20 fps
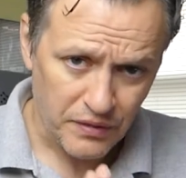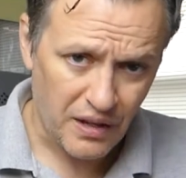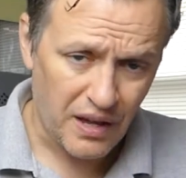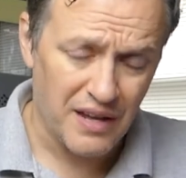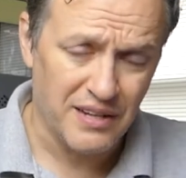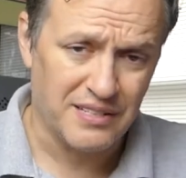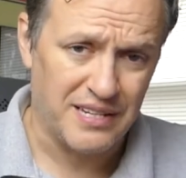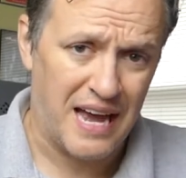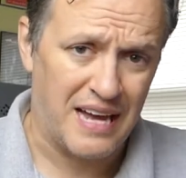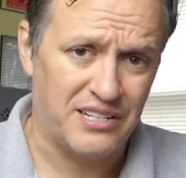
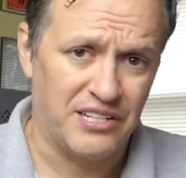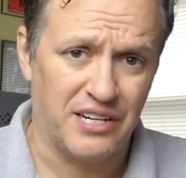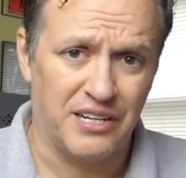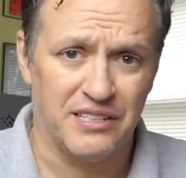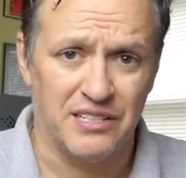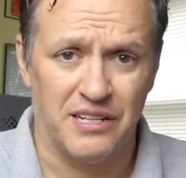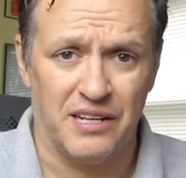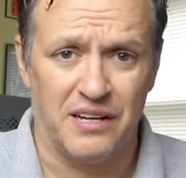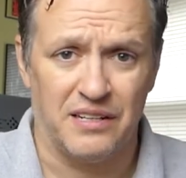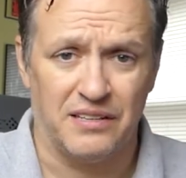attaching
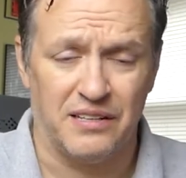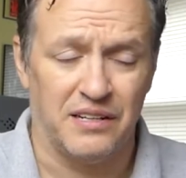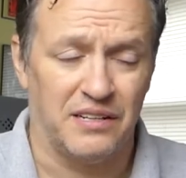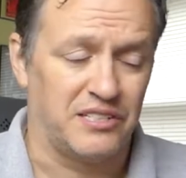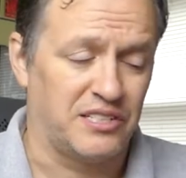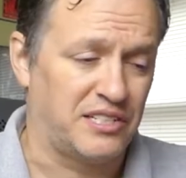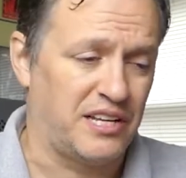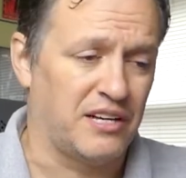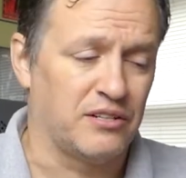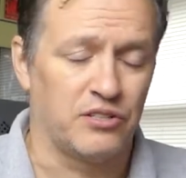a
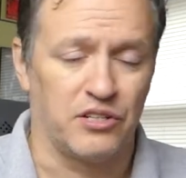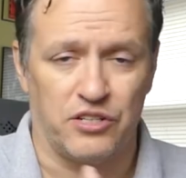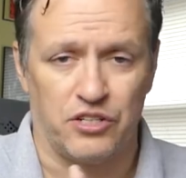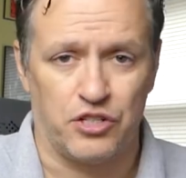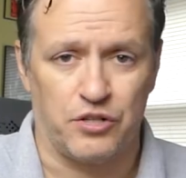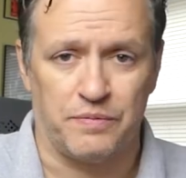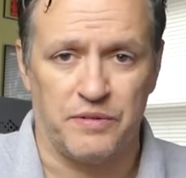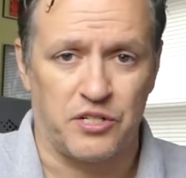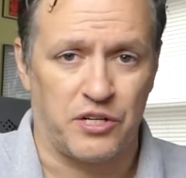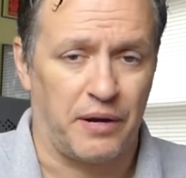sales and
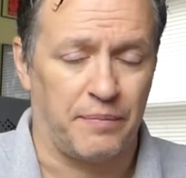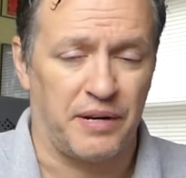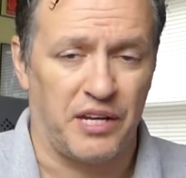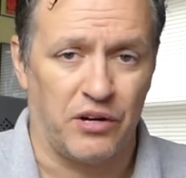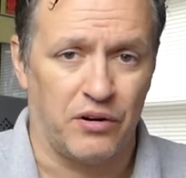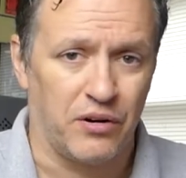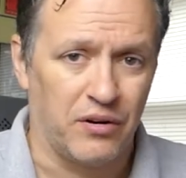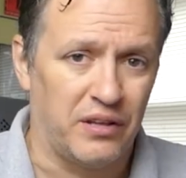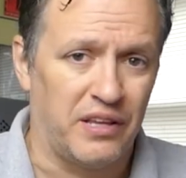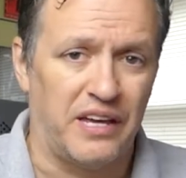distribution
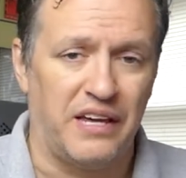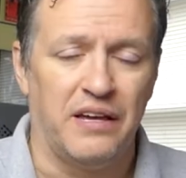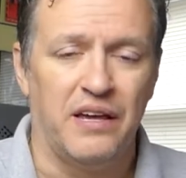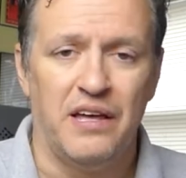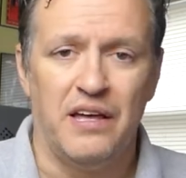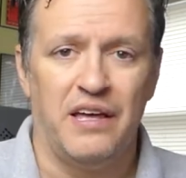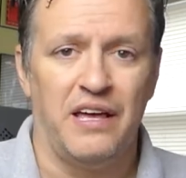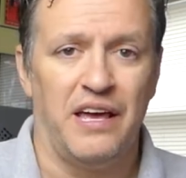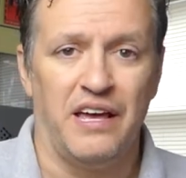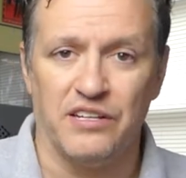company early
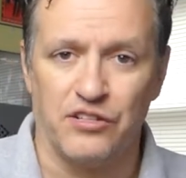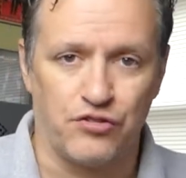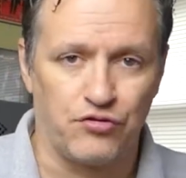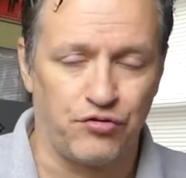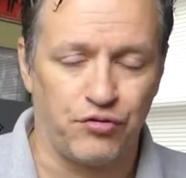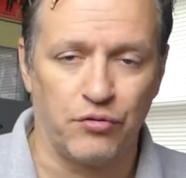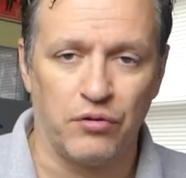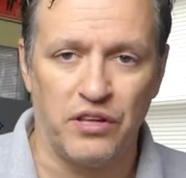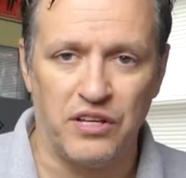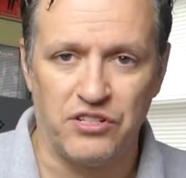is
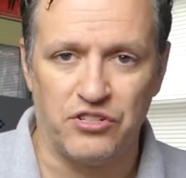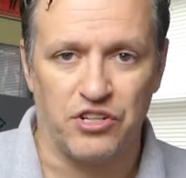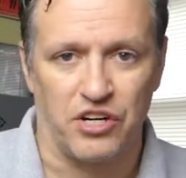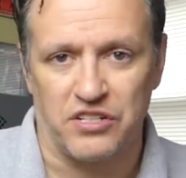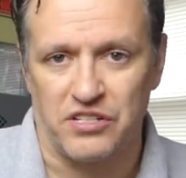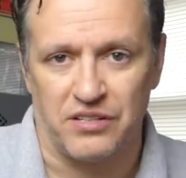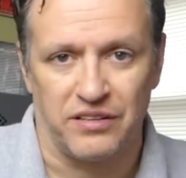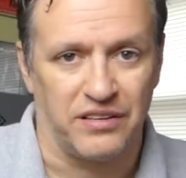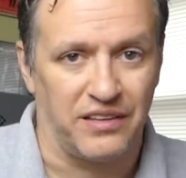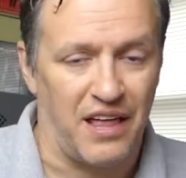truly
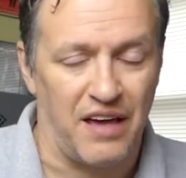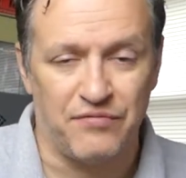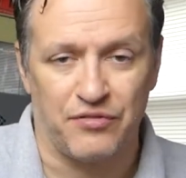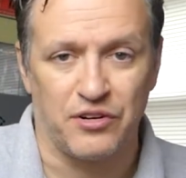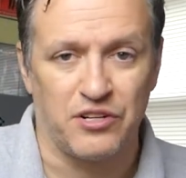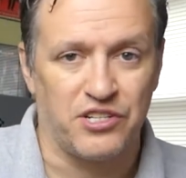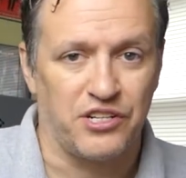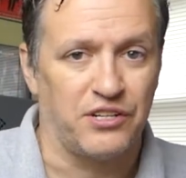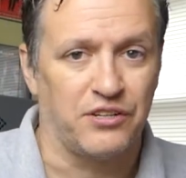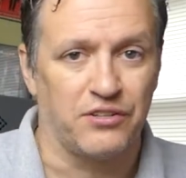just
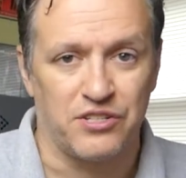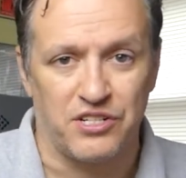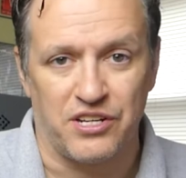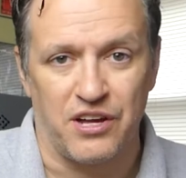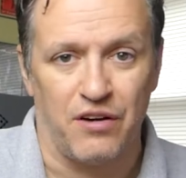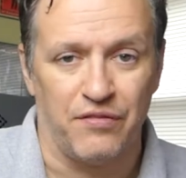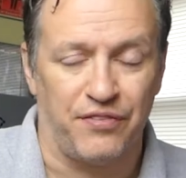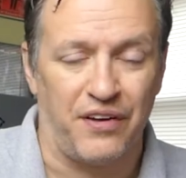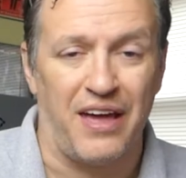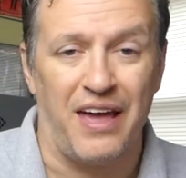leveraging
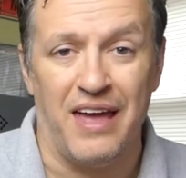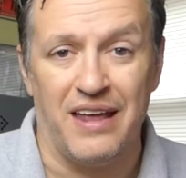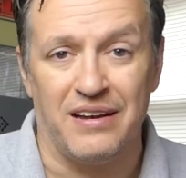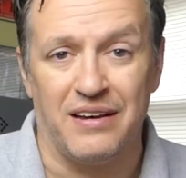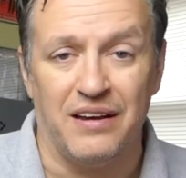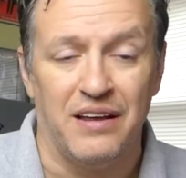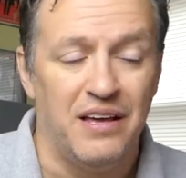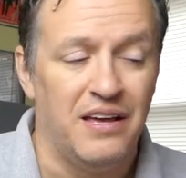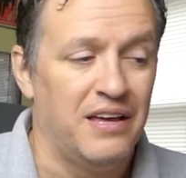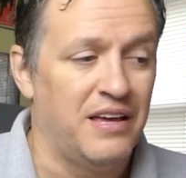yourself
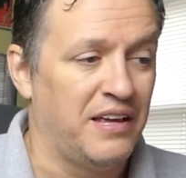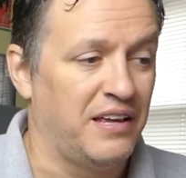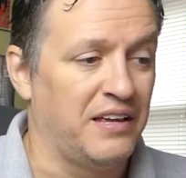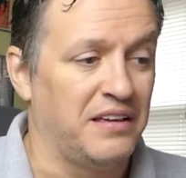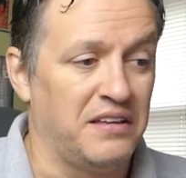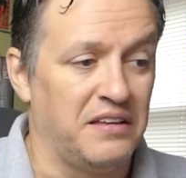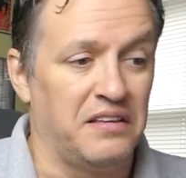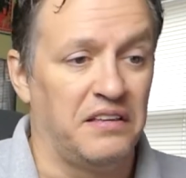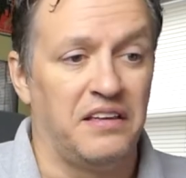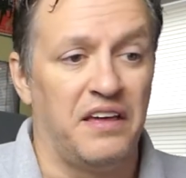in
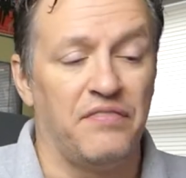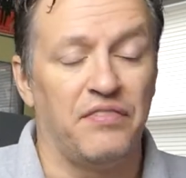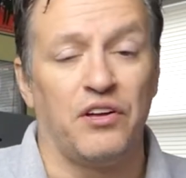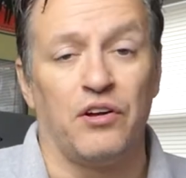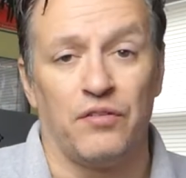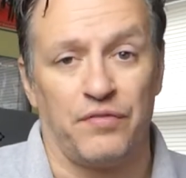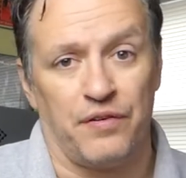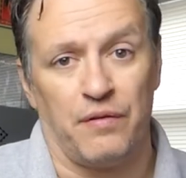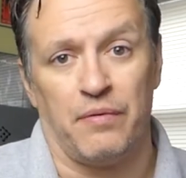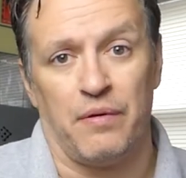giving
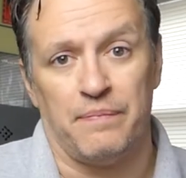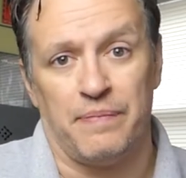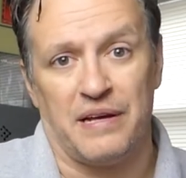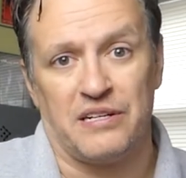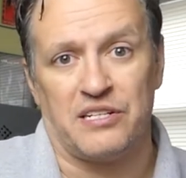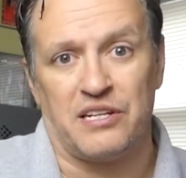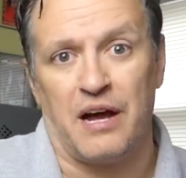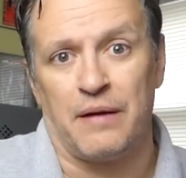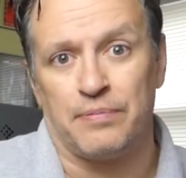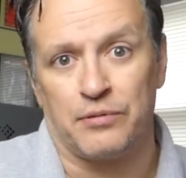your film the
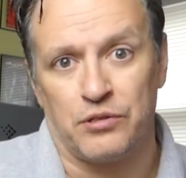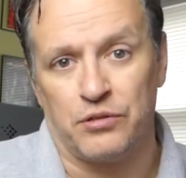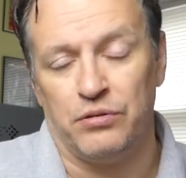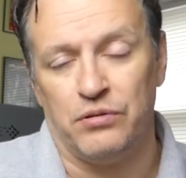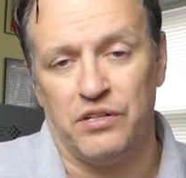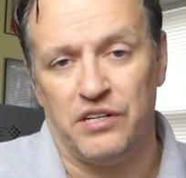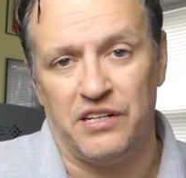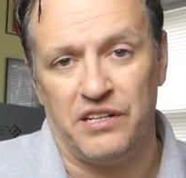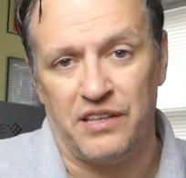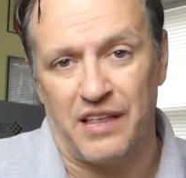best
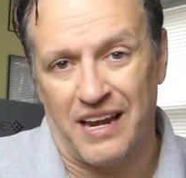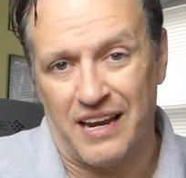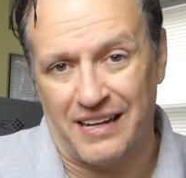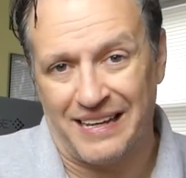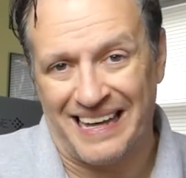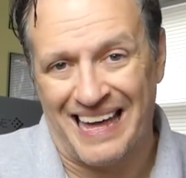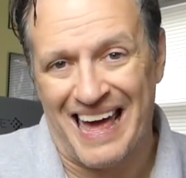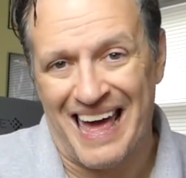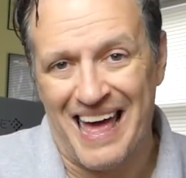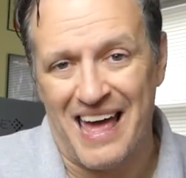opportunity that
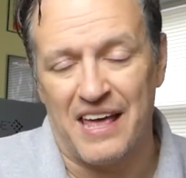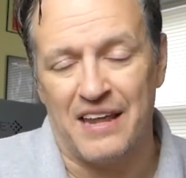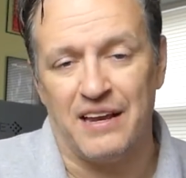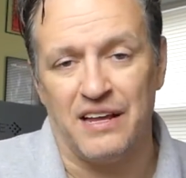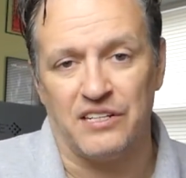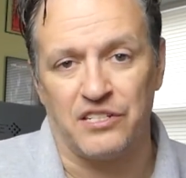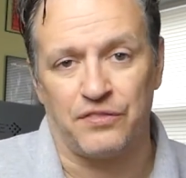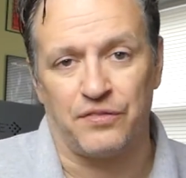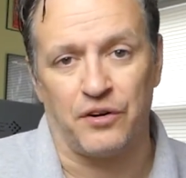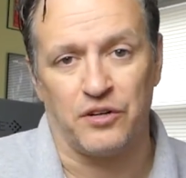it can
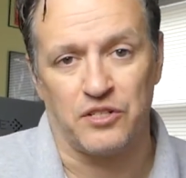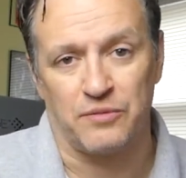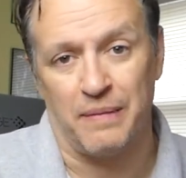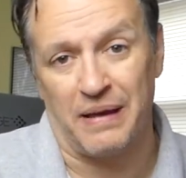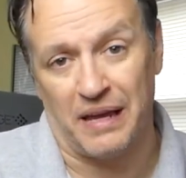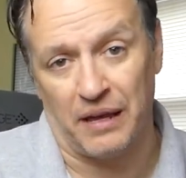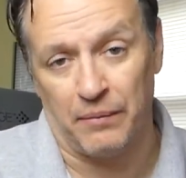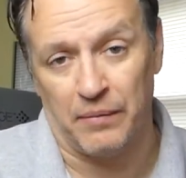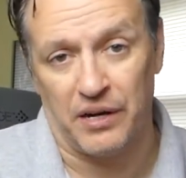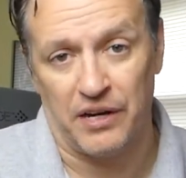as far as
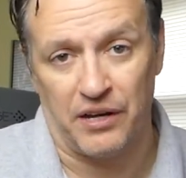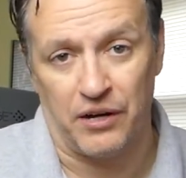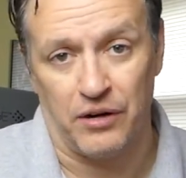making money